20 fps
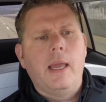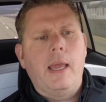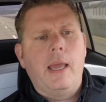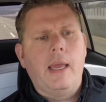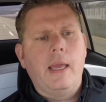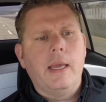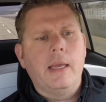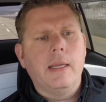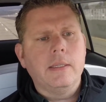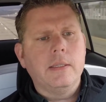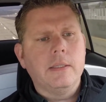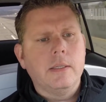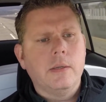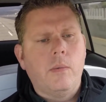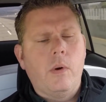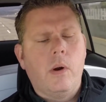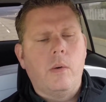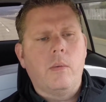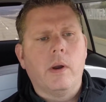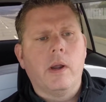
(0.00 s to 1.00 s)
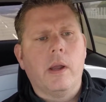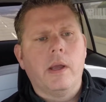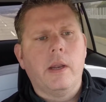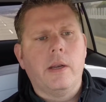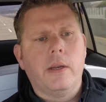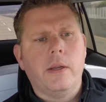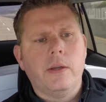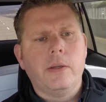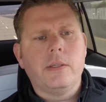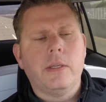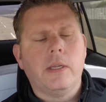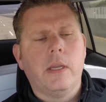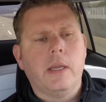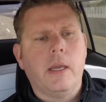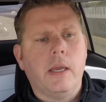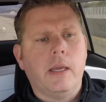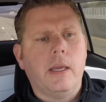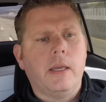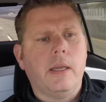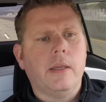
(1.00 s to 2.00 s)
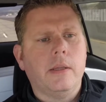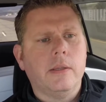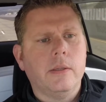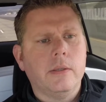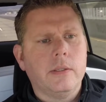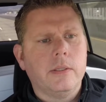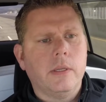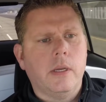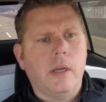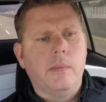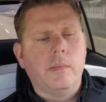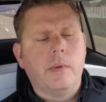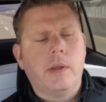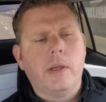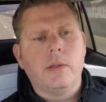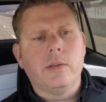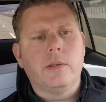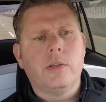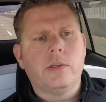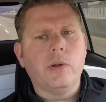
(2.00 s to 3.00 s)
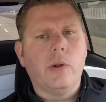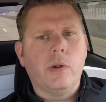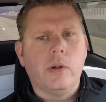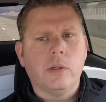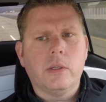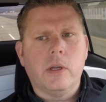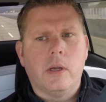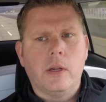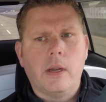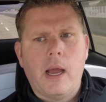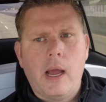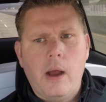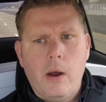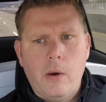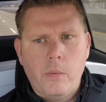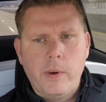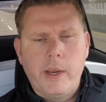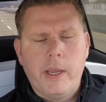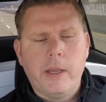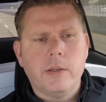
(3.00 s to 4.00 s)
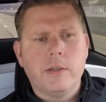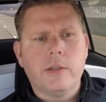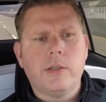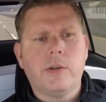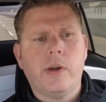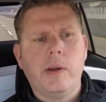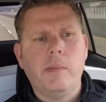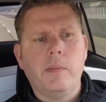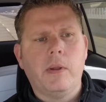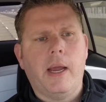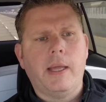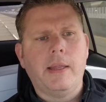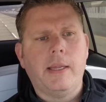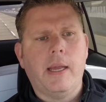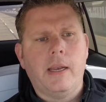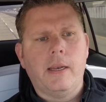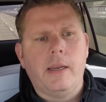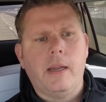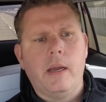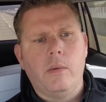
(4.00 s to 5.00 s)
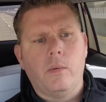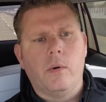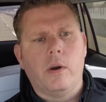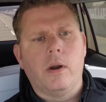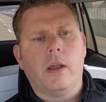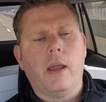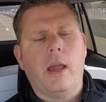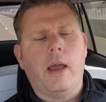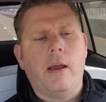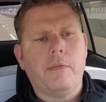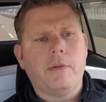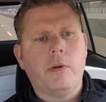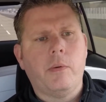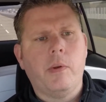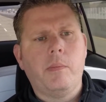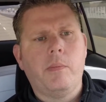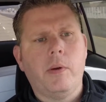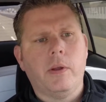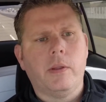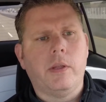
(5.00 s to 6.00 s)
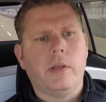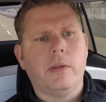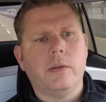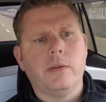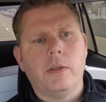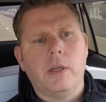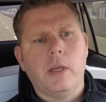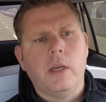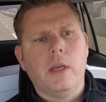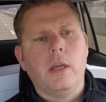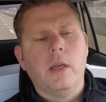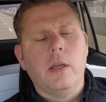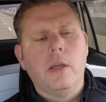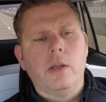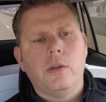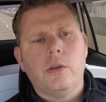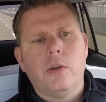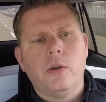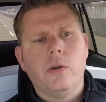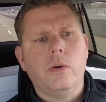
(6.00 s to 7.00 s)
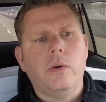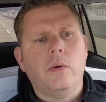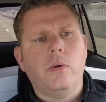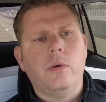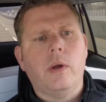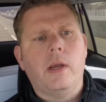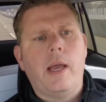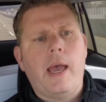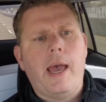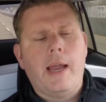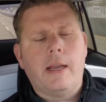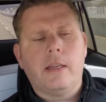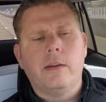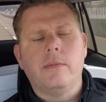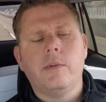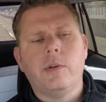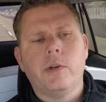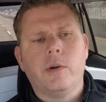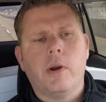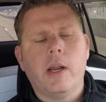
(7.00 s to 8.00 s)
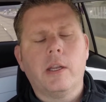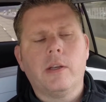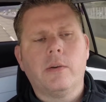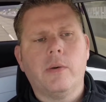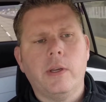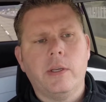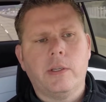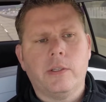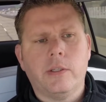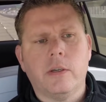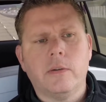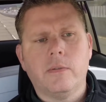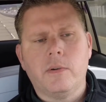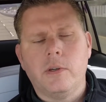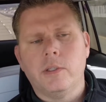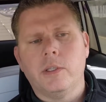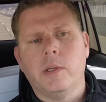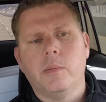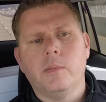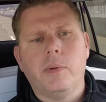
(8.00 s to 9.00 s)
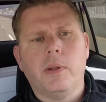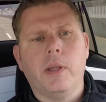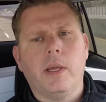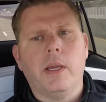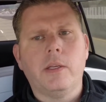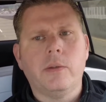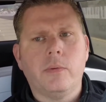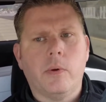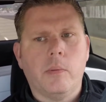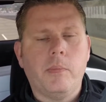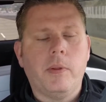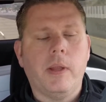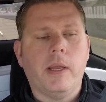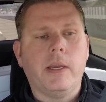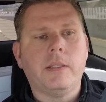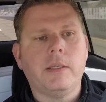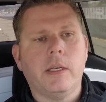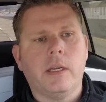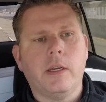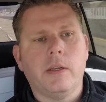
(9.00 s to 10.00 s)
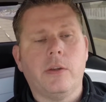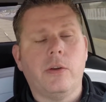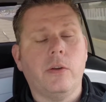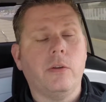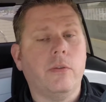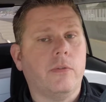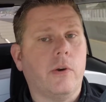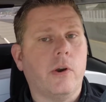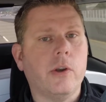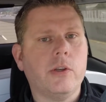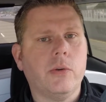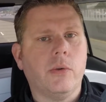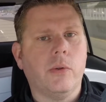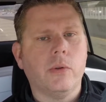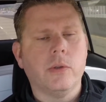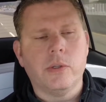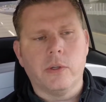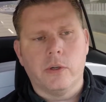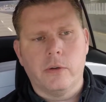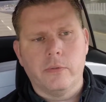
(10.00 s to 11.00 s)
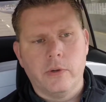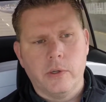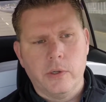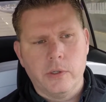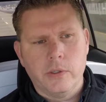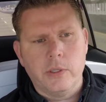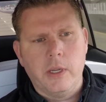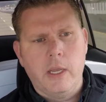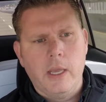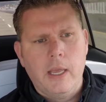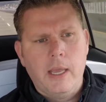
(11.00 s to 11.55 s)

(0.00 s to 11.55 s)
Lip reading: And what we're going to do today is consult on how we can streamline that network after we put these 2 Active Directory servers in place. We're placing 2 virtual servers.